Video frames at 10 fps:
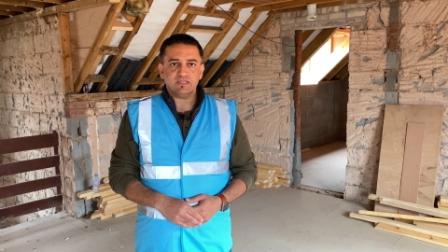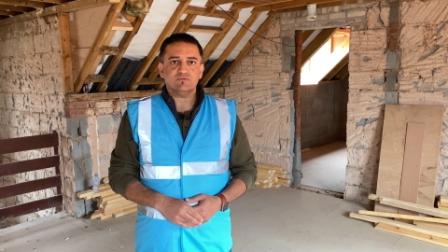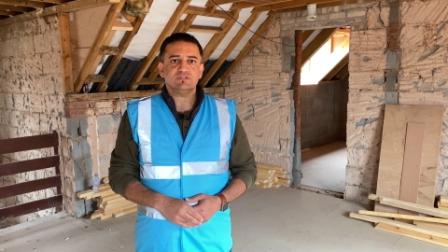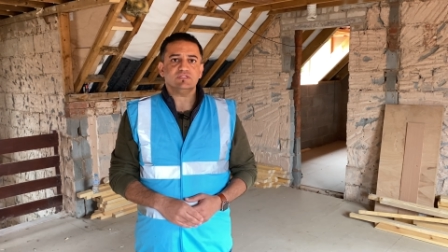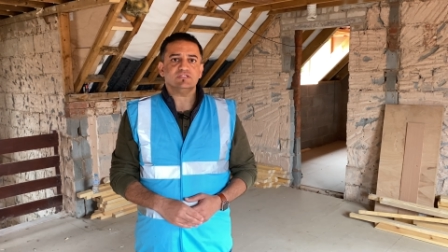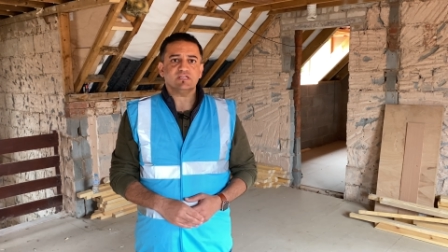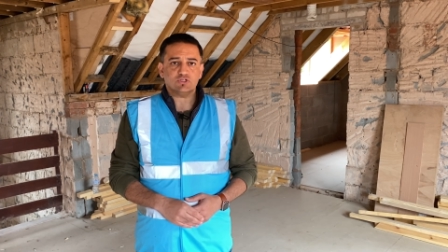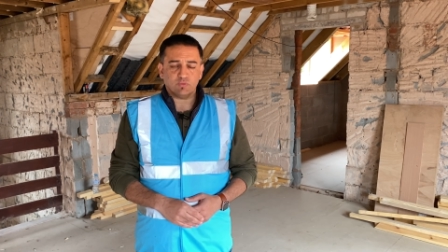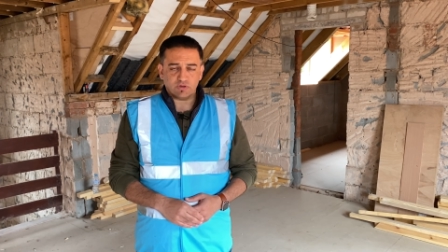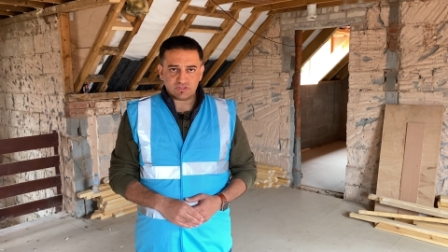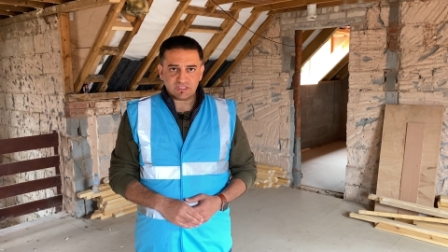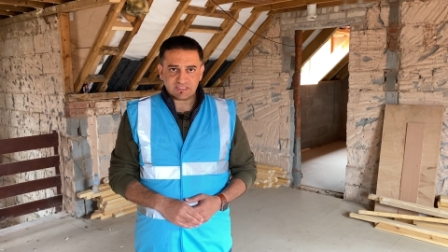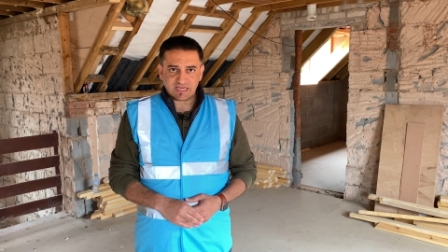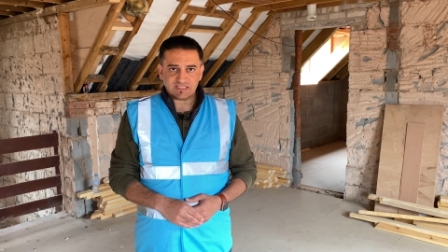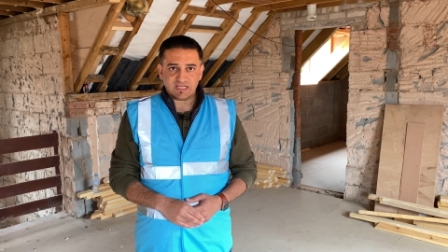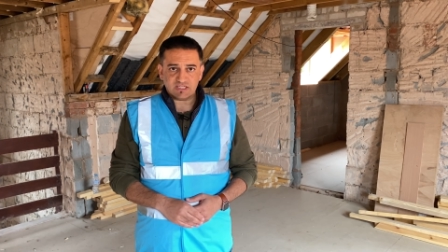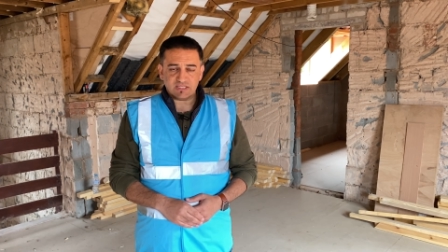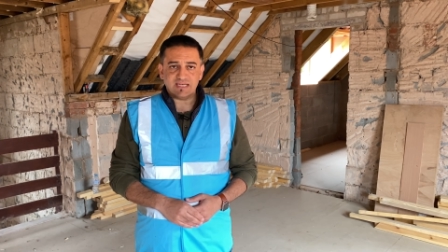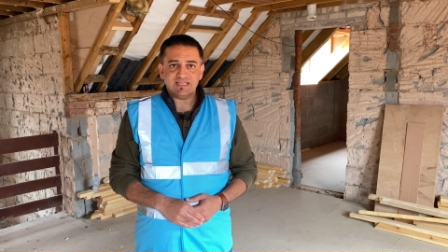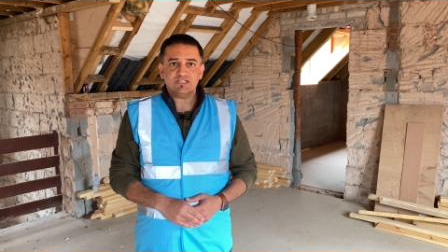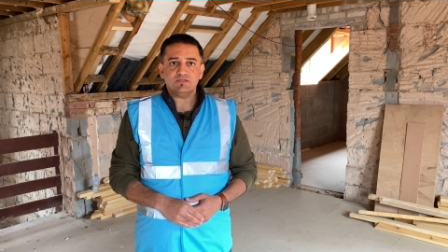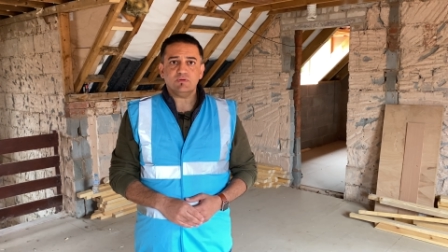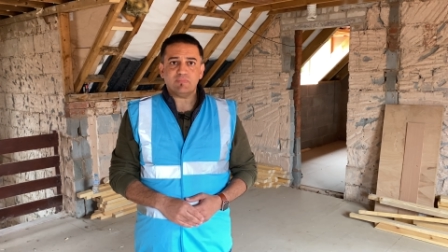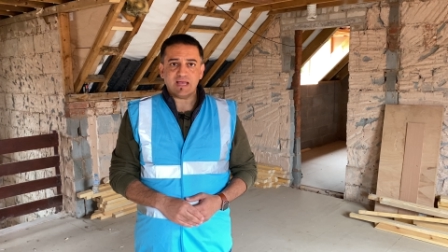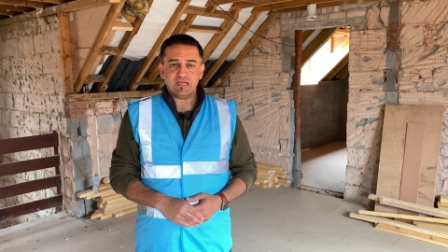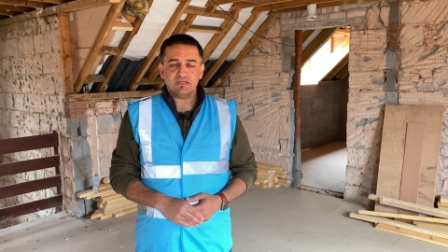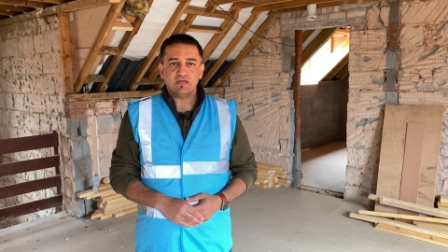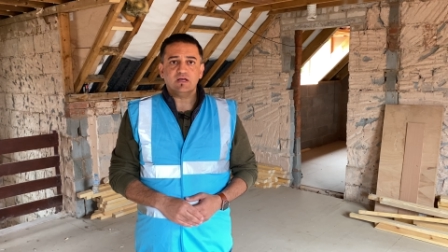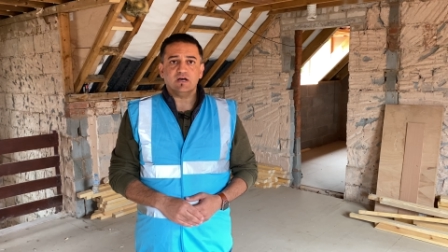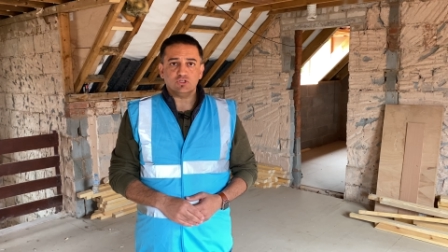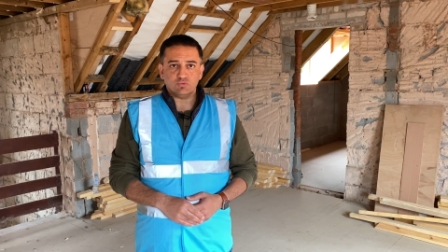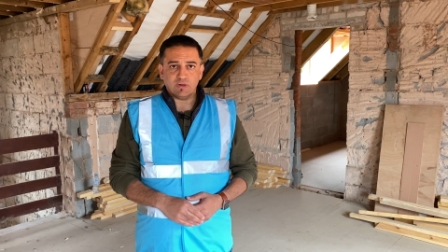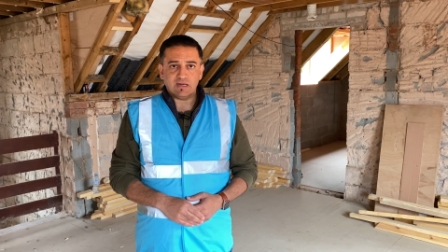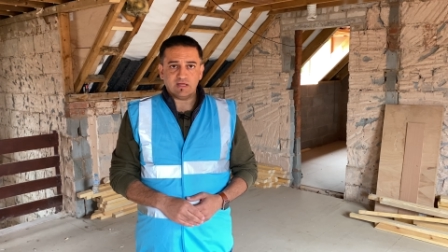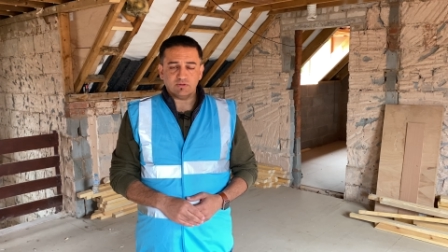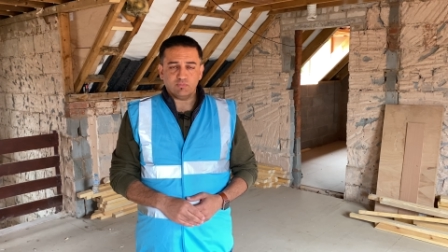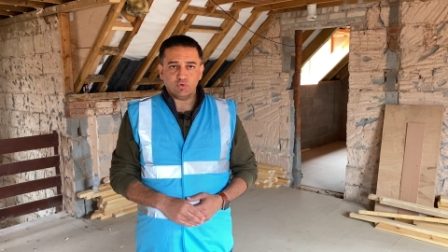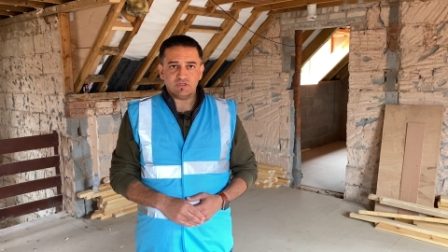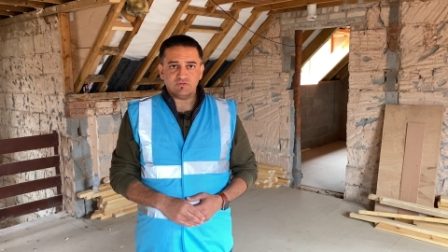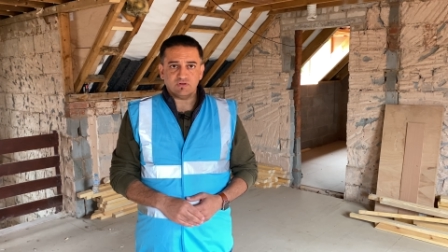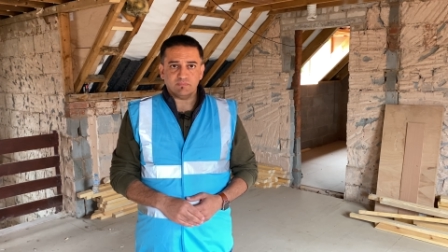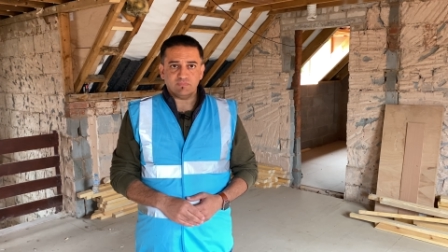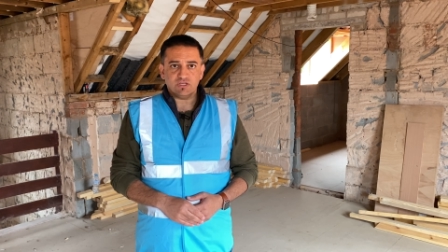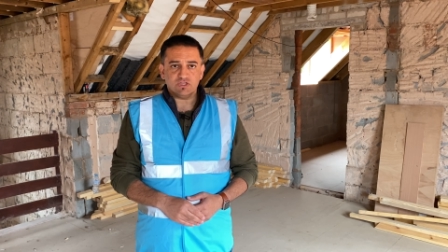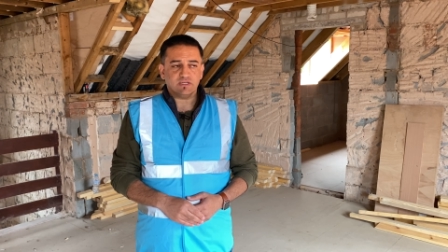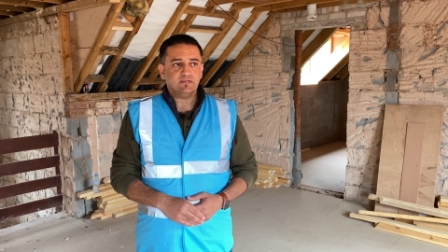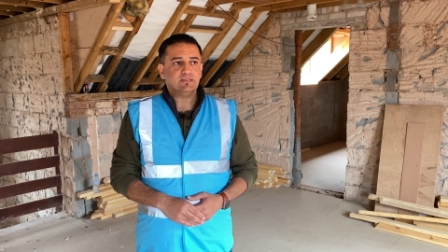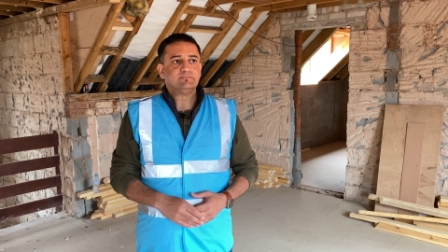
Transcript: There was the section one oh six taxation that needed to be paid as well at the point of completion.